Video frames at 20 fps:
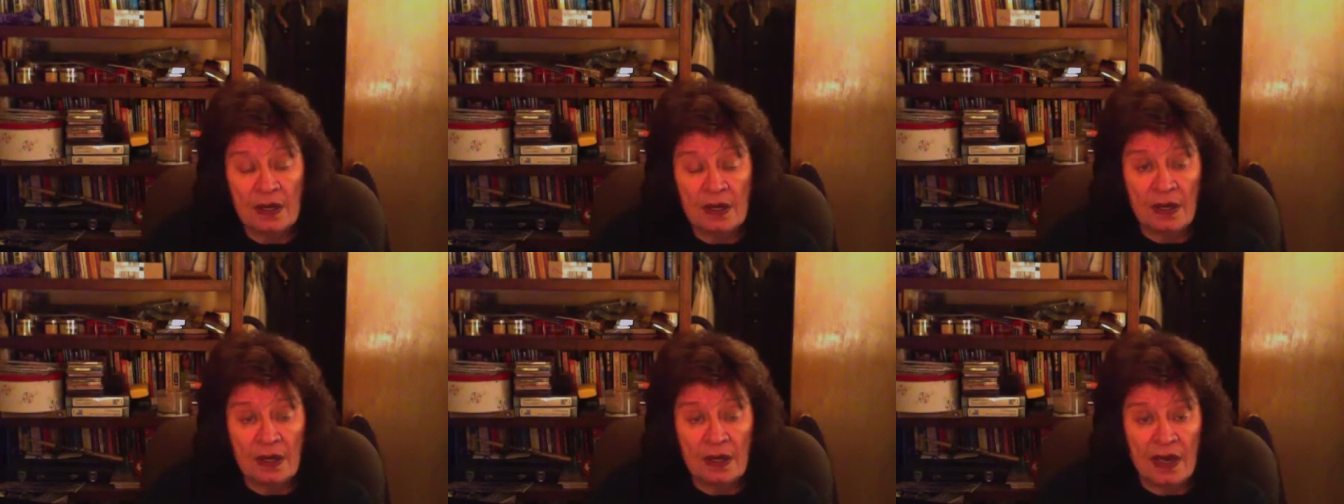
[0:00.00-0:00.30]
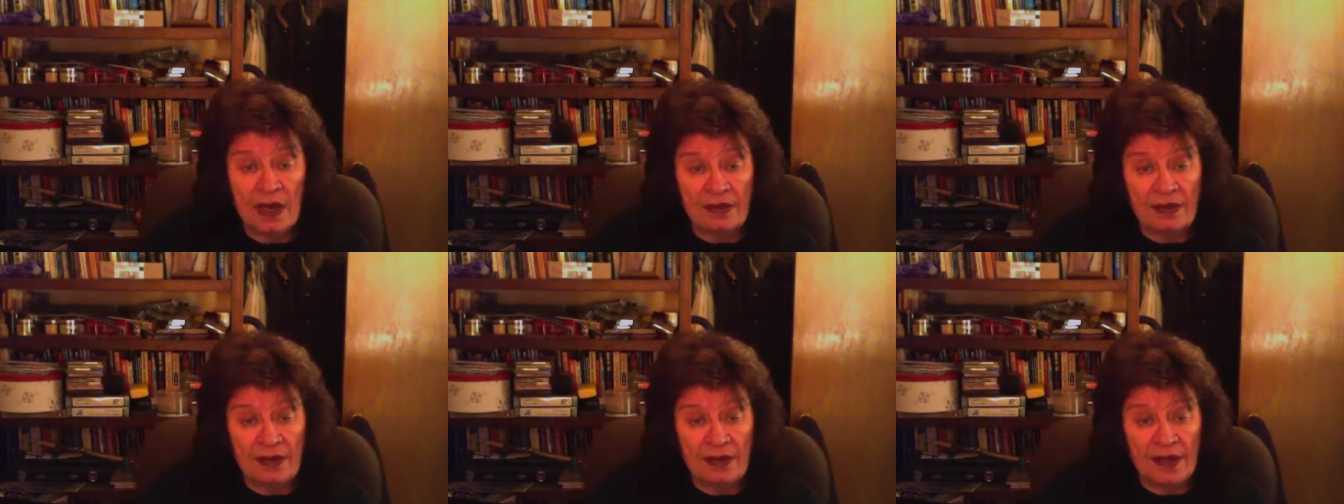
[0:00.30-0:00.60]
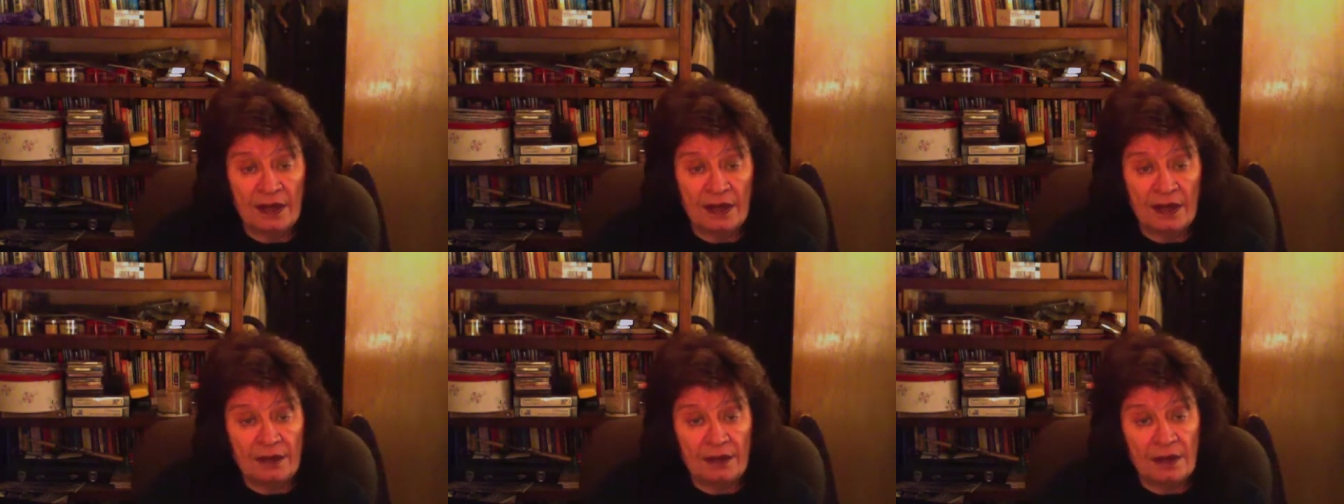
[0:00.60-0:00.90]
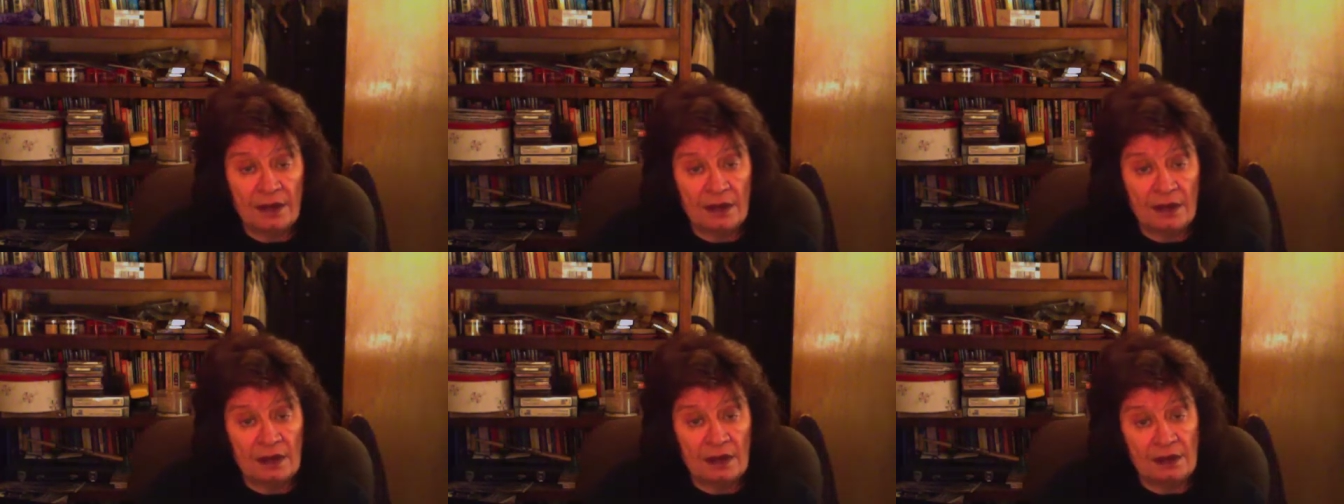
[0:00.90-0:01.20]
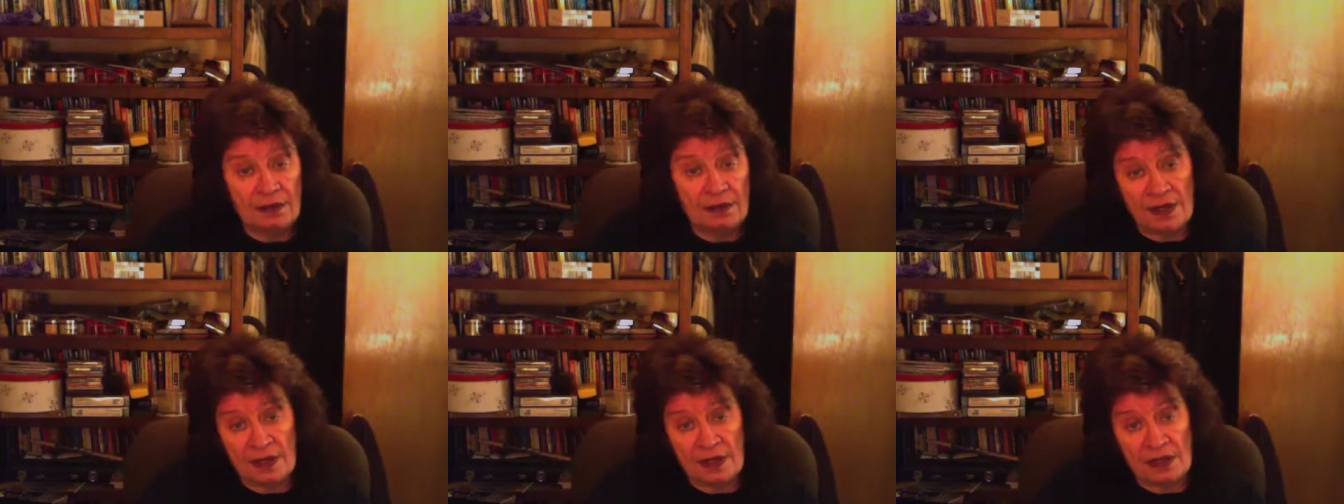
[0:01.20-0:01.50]
and then the
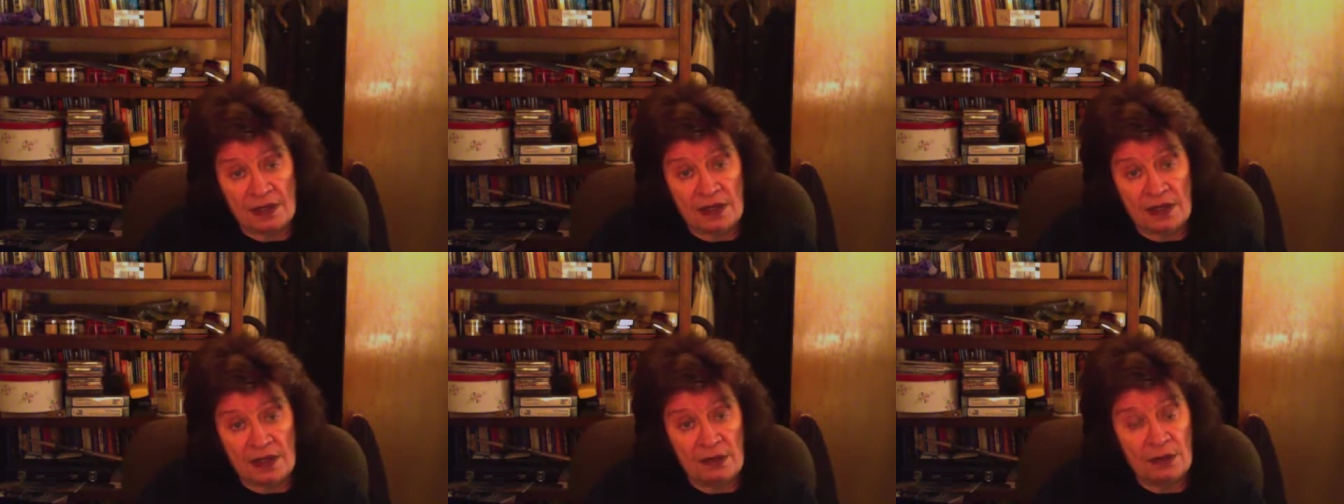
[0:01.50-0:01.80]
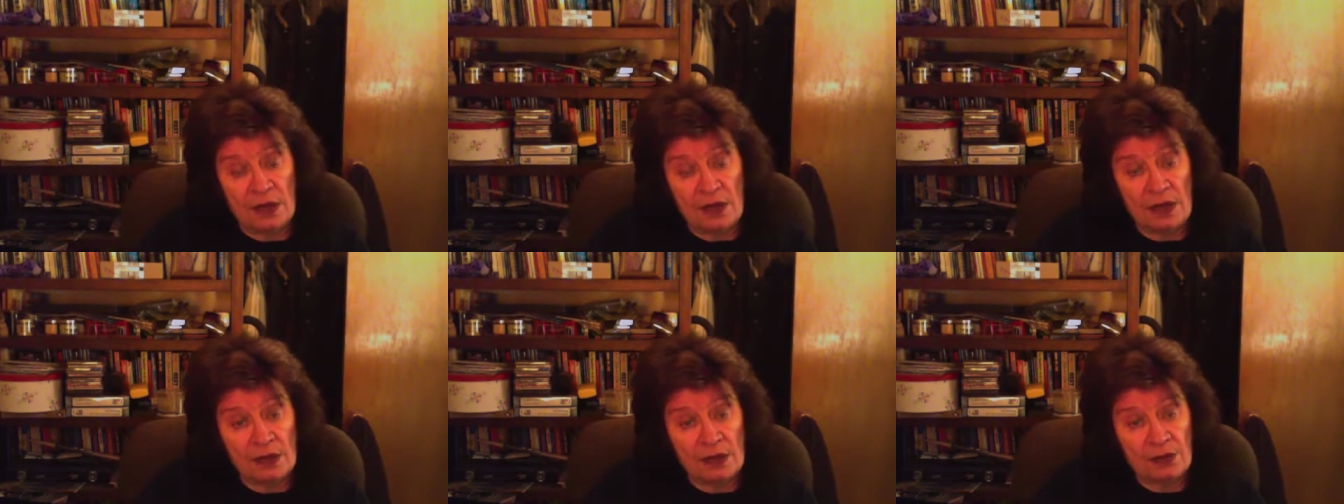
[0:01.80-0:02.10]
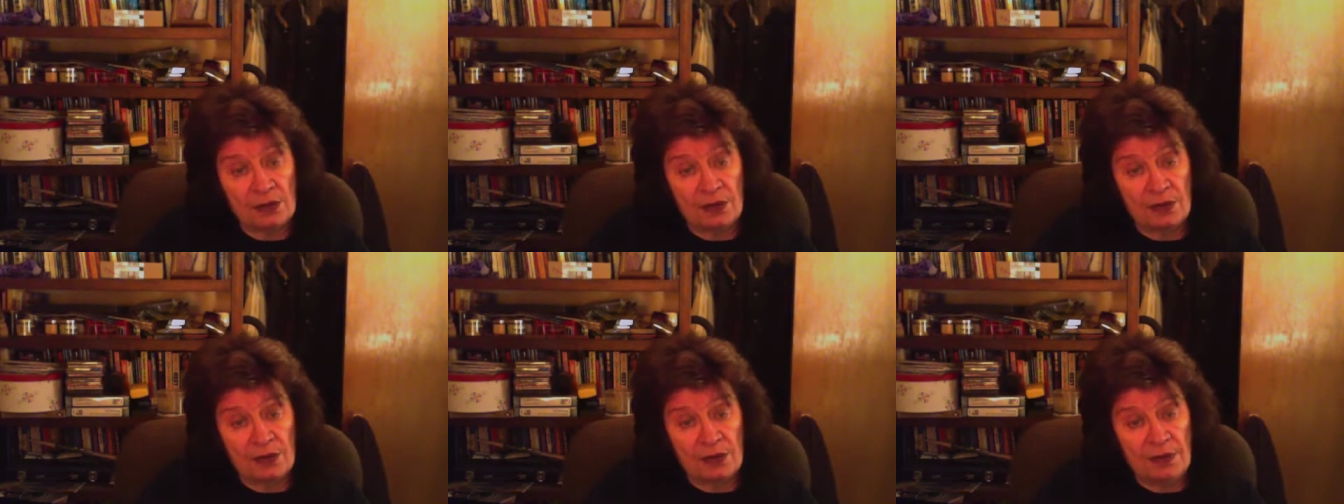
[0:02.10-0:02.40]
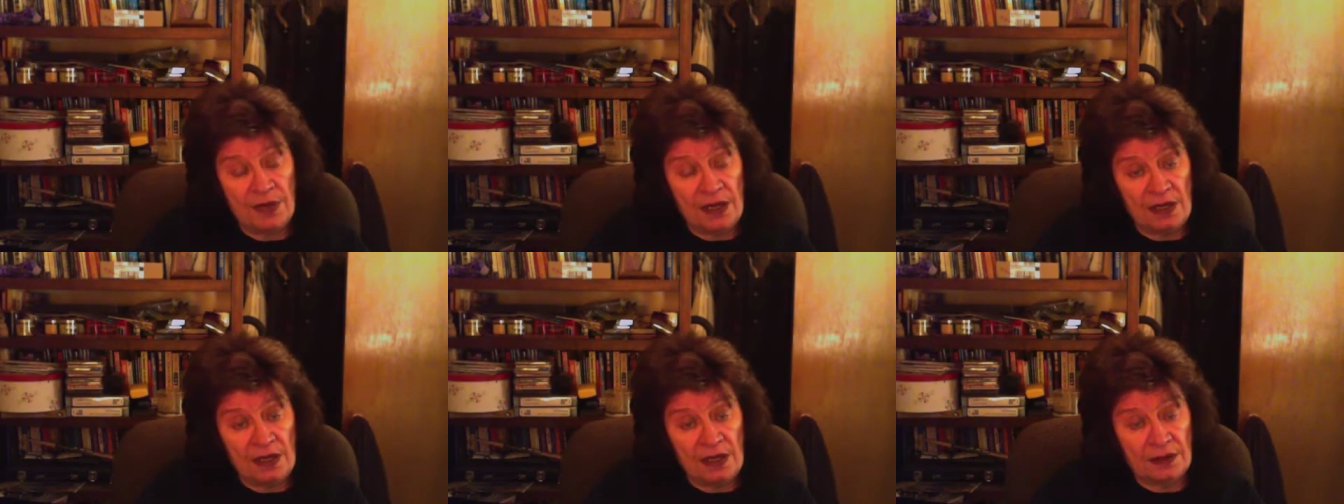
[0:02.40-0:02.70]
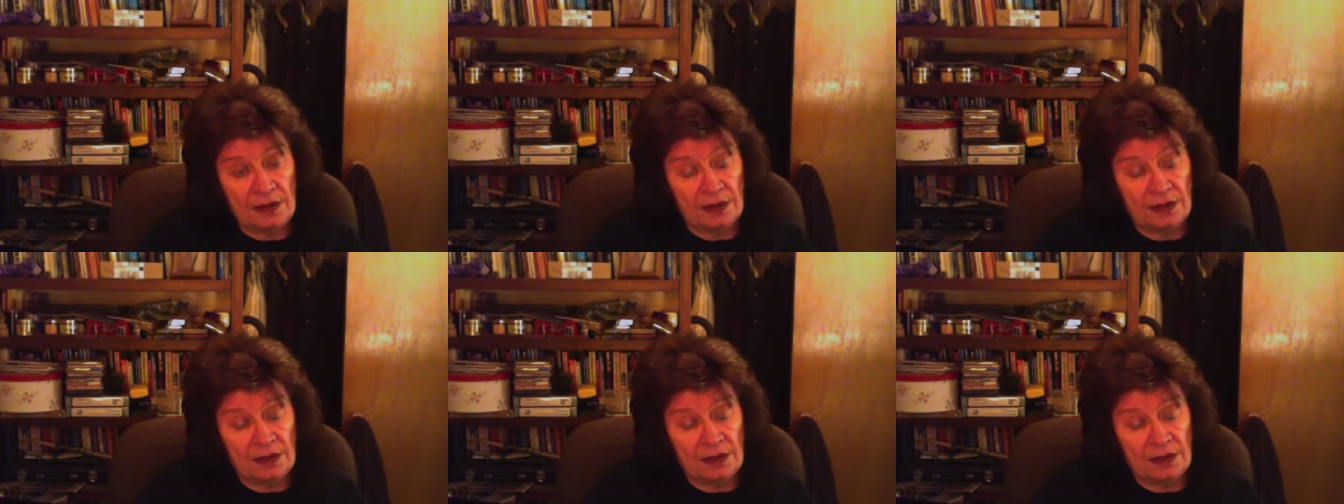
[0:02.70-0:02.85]
16 bars repeat.